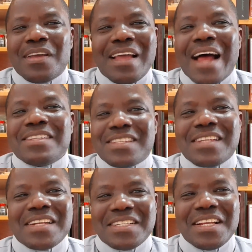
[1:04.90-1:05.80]

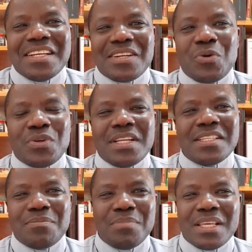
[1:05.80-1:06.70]
uncertain could
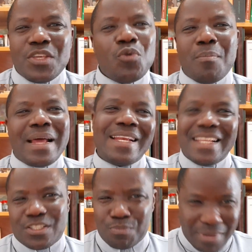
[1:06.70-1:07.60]
this be,
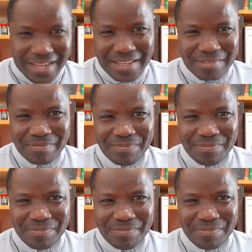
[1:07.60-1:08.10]
humanly speaking,